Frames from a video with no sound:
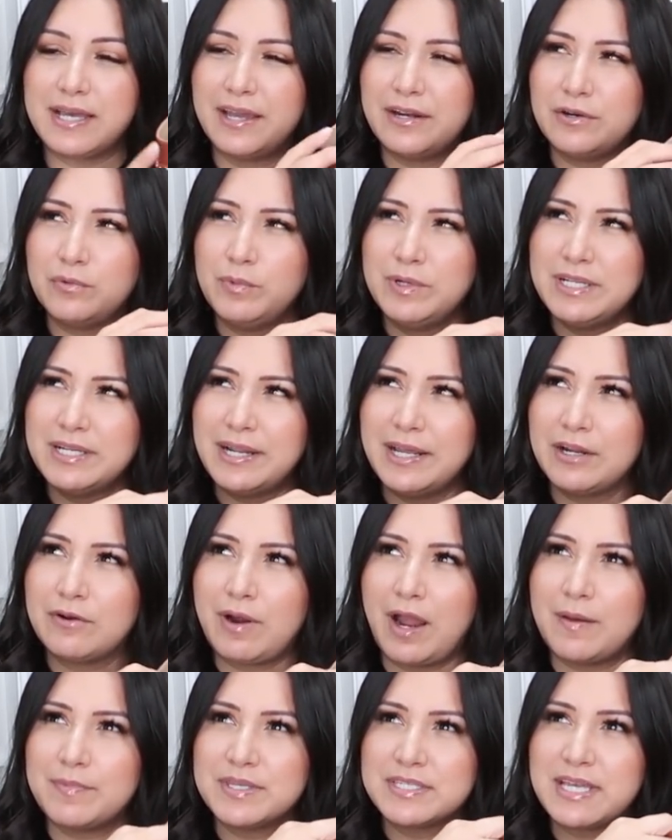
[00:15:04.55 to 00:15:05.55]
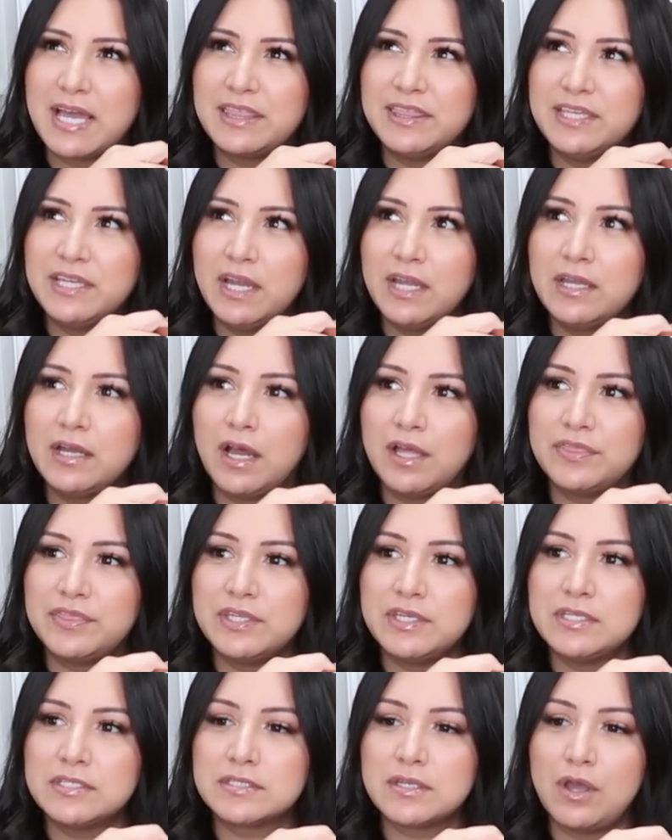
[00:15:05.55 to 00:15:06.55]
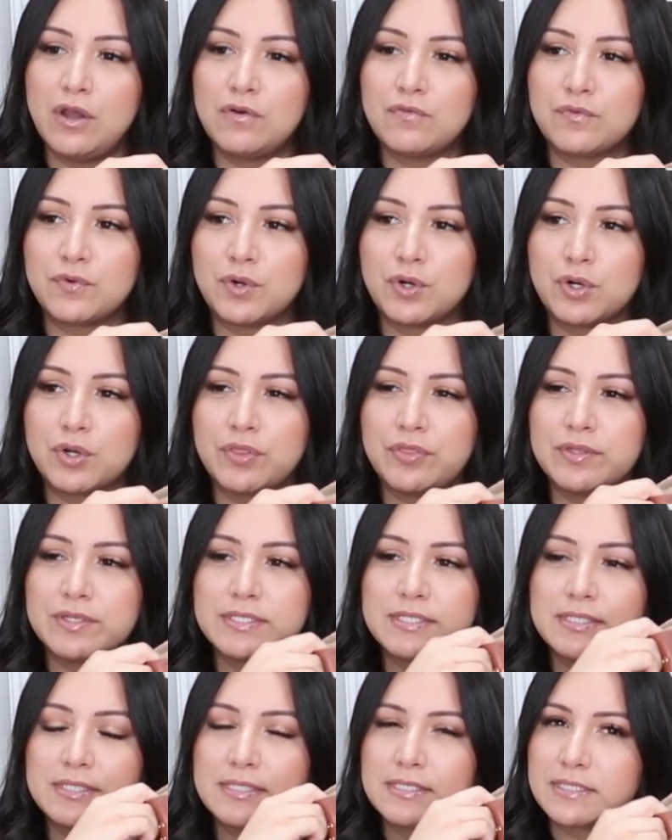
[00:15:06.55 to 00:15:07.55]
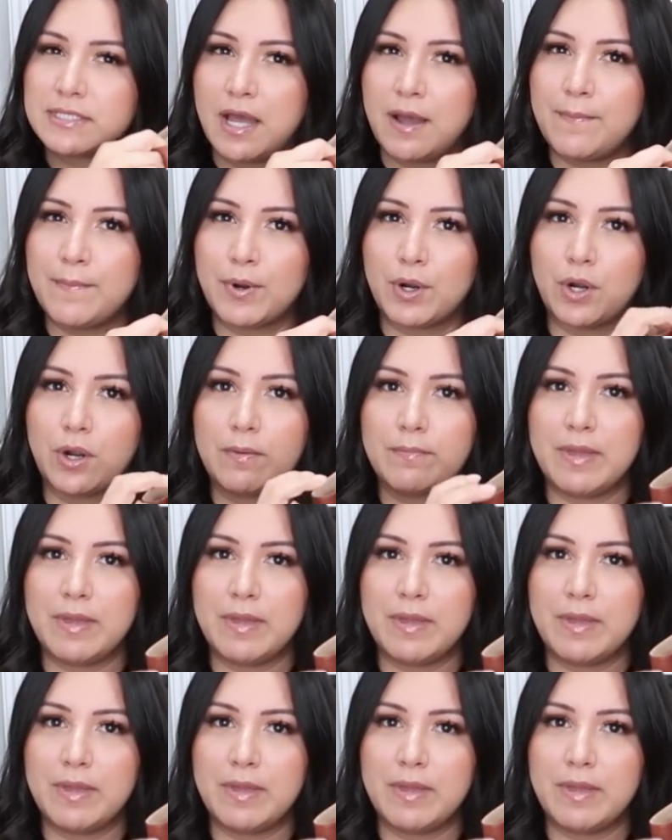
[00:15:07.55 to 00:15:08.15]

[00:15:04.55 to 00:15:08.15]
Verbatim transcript: When did I grab these? I think I got these over the summer,